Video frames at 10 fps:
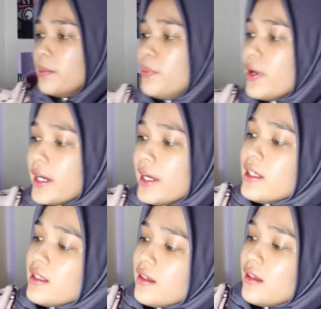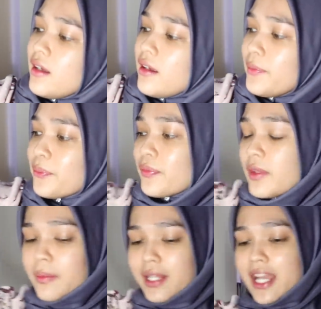But
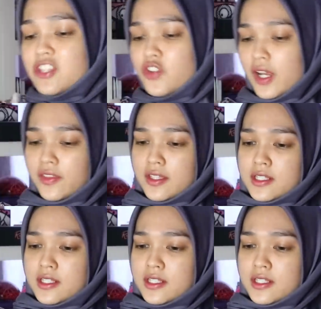bila I try